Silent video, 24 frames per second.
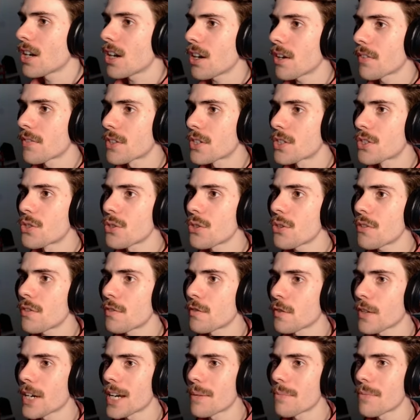of the door
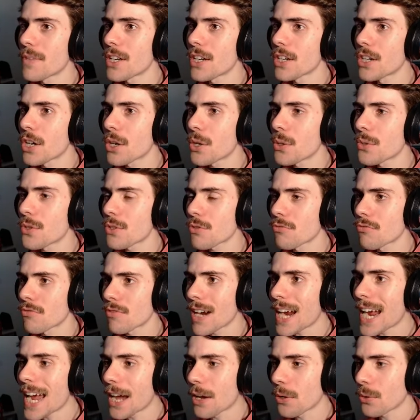frame that goes
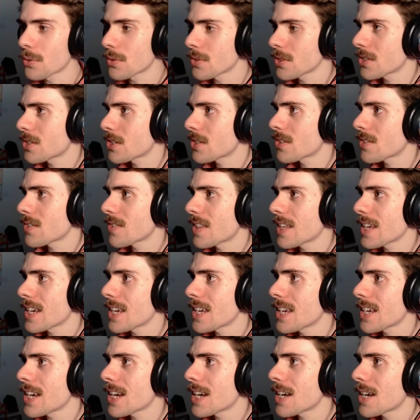around
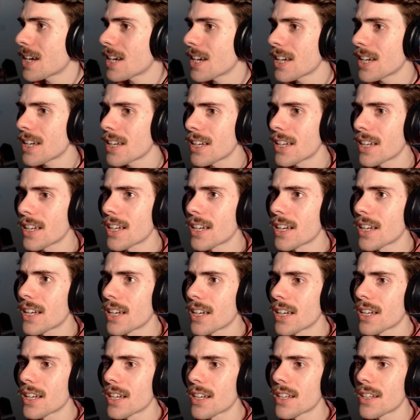the
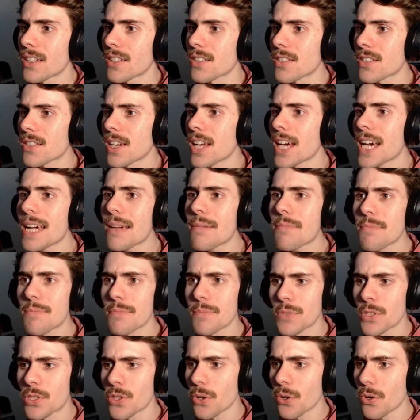
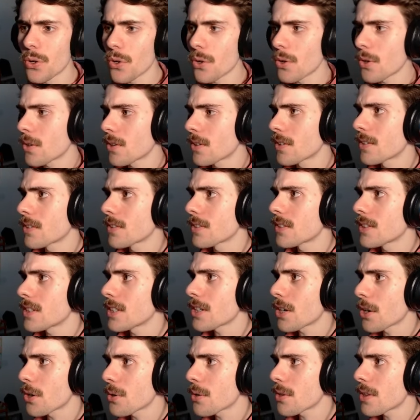slime door. You
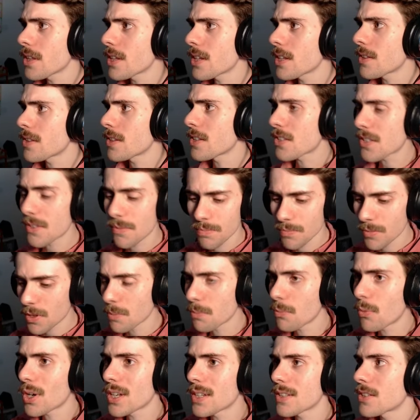know,
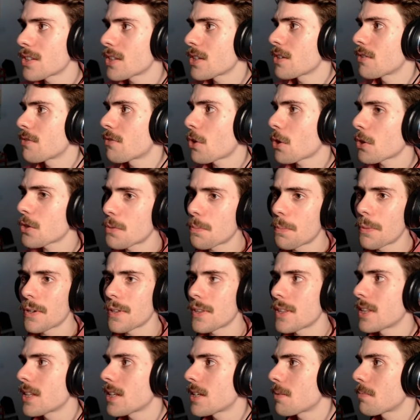the one that you've got to
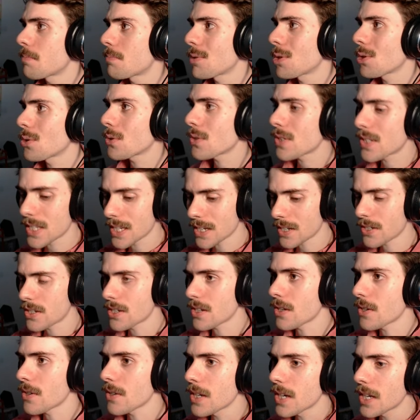put the plorts
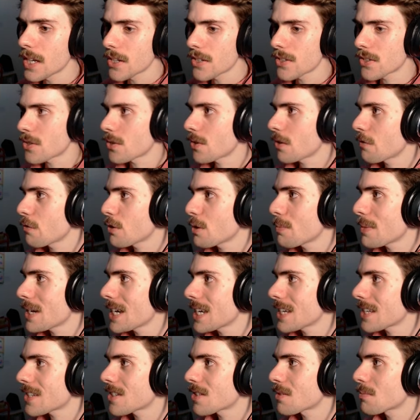into. So if we
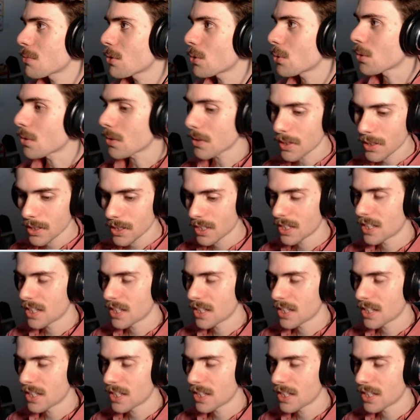make it small